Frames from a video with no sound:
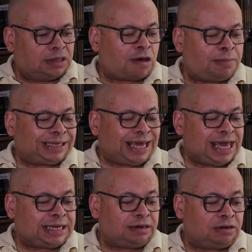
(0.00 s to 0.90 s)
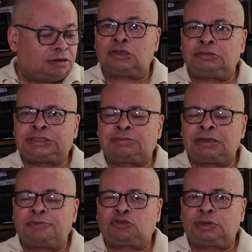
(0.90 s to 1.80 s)
Robert Kagan, on
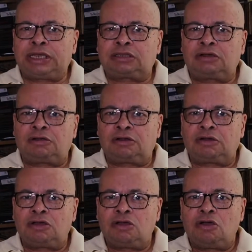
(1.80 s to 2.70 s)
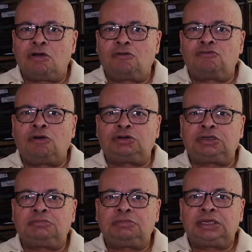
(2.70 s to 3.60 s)
September 23rd,
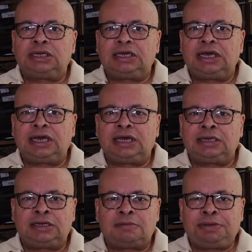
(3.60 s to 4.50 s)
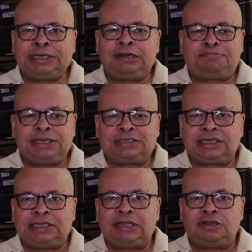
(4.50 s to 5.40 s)
wrote an opinion
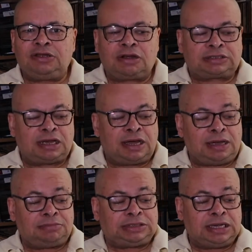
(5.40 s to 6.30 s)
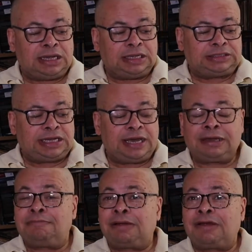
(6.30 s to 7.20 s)
piece in the New York Times
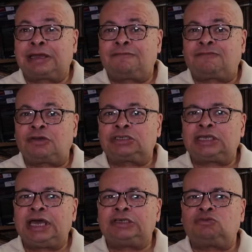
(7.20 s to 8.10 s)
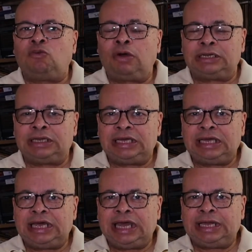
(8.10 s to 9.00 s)
saying America First has won,
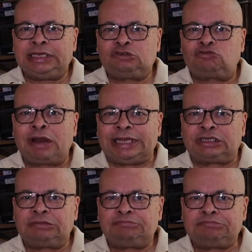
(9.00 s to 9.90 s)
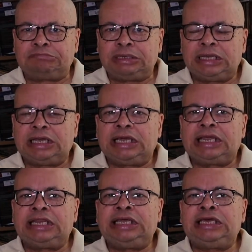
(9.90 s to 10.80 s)
and he's right.
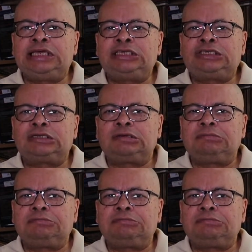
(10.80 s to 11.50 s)
These